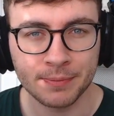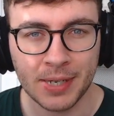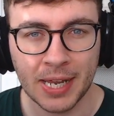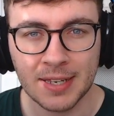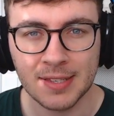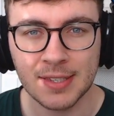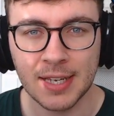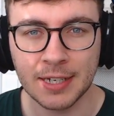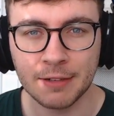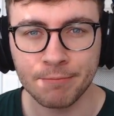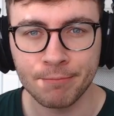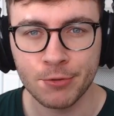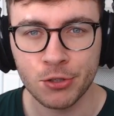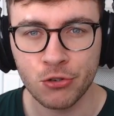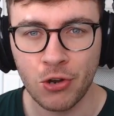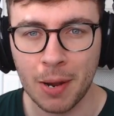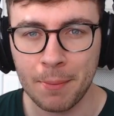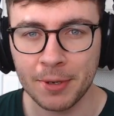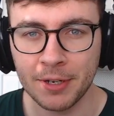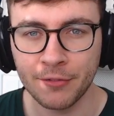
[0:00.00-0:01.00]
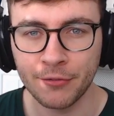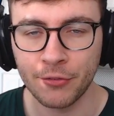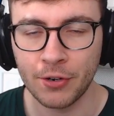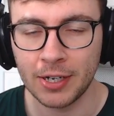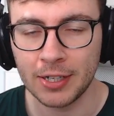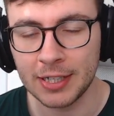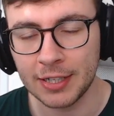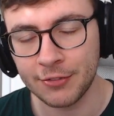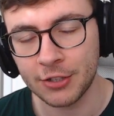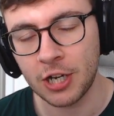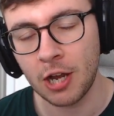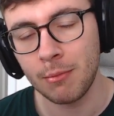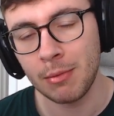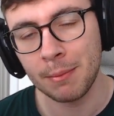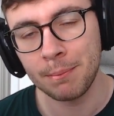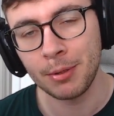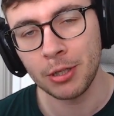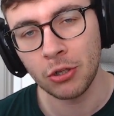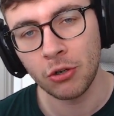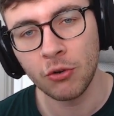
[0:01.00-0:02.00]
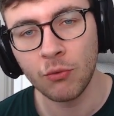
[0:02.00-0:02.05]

I said, strap in for it. Leave a comment below